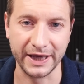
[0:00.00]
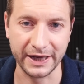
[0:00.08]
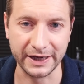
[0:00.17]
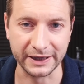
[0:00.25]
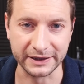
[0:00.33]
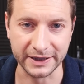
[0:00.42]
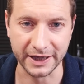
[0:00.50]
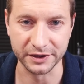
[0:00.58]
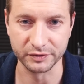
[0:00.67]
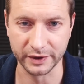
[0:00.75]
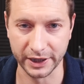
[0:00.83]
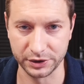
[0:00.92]
heading in
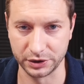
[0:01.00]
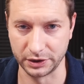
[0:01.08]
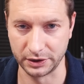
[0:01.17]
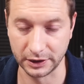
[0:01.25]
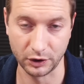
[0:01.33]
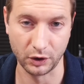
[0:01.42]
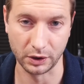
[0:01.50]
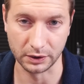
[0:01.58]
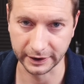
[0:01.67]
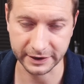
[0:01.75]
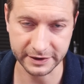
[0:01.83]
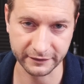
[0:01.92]
that direction at all.
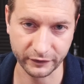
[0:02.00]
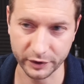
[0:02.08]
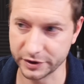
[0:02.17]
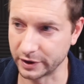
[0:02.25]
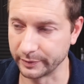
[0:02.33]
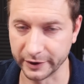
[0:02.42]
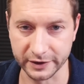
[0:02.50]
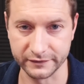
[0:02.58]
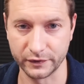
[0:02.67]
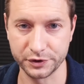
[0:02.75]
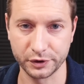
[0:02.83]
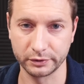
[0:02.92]
And that's unfortunate
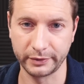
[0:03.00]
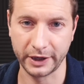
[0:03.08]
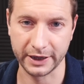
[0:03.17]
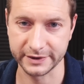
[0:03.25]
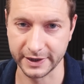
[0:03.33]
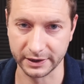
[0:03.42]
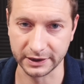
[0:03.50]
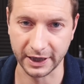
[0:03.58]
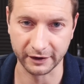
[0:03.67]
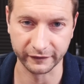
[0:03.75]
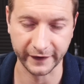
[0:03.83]
because VirtualBox had a lot of